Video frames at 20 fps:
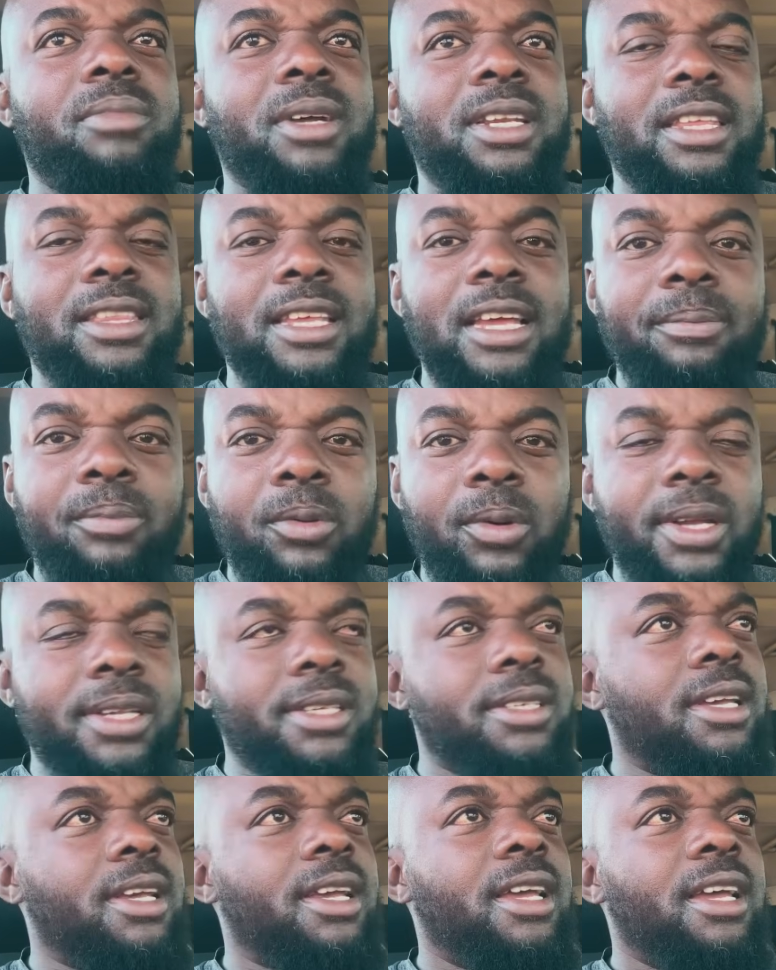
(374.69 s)
But at that
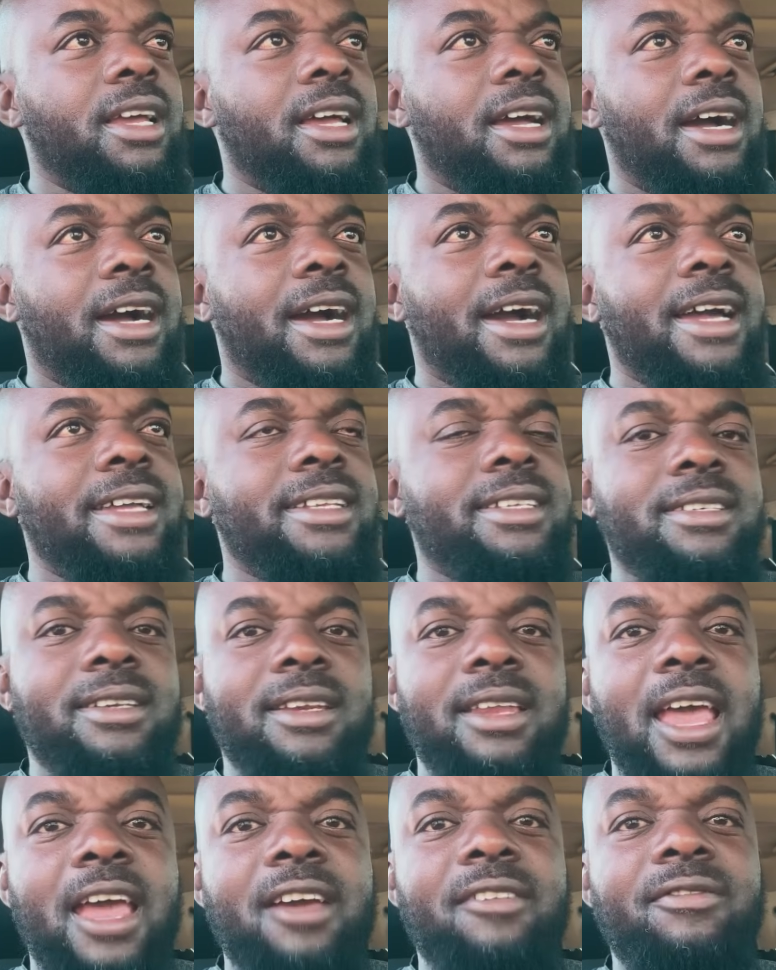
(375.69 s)
point, I
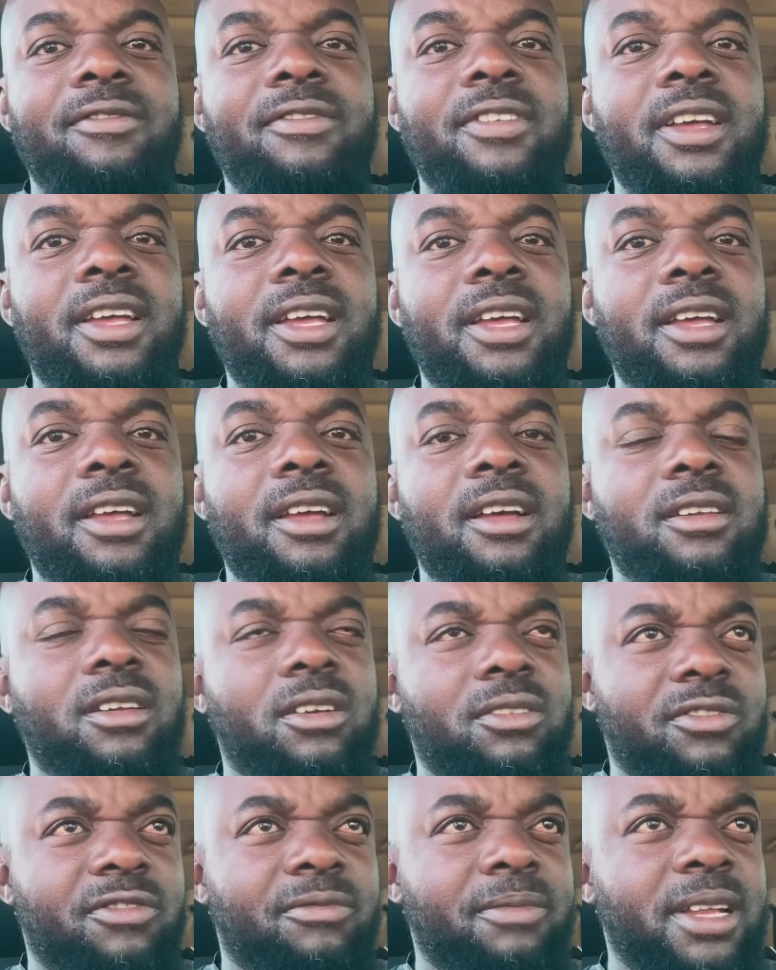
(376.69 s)
didn't have a
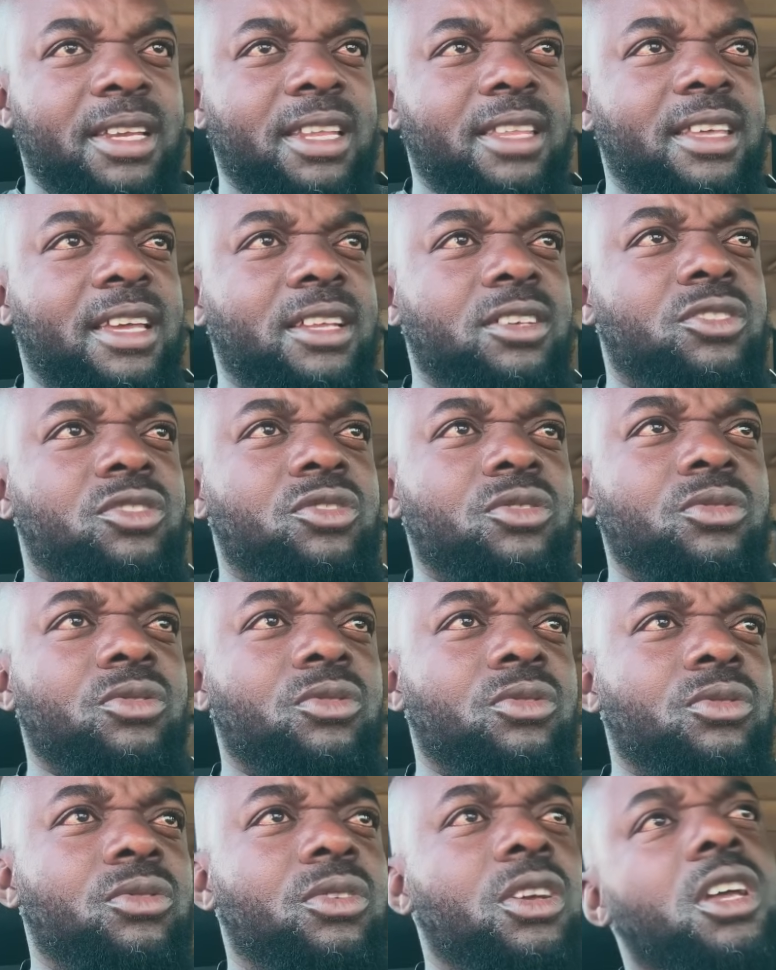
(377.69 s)
lot of money then
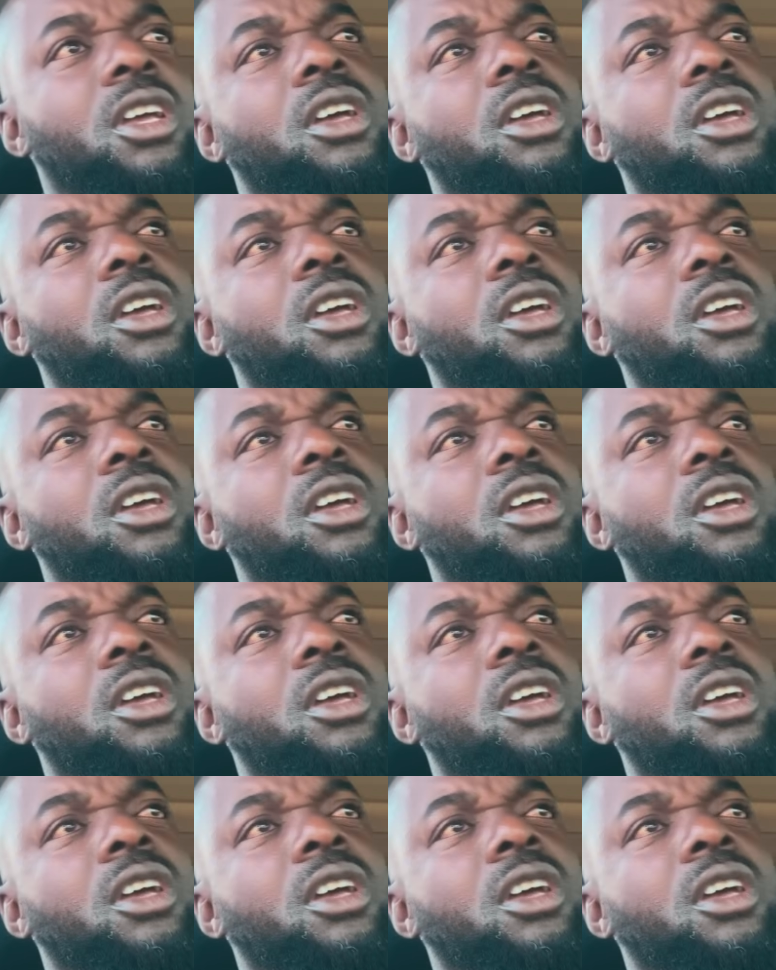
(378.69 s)
to